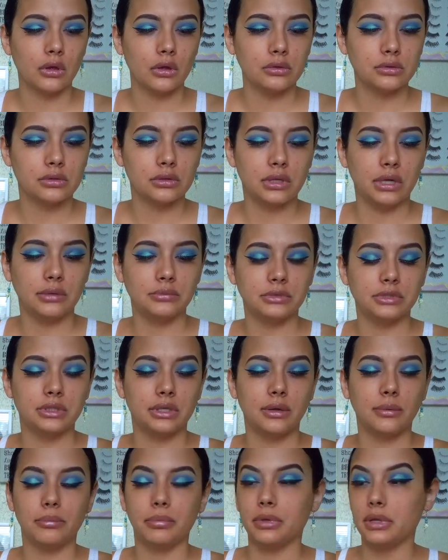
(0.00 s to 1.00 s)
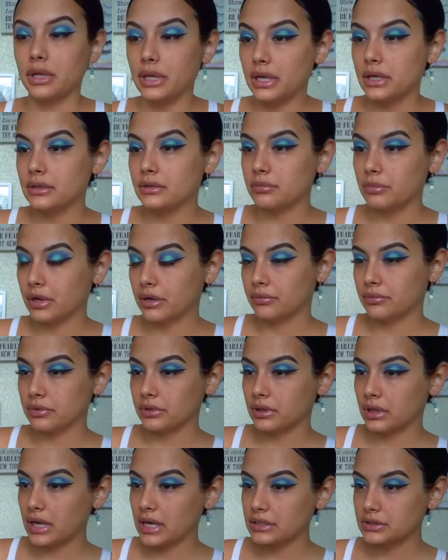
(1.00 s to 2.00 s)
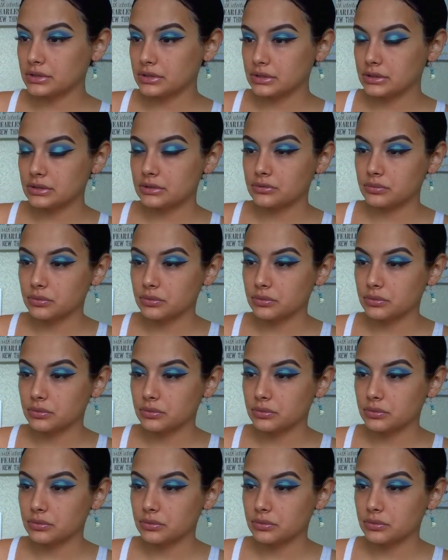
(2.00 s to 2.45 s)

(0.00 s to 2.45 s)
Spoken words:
So now I'm just gonna blend my real lashes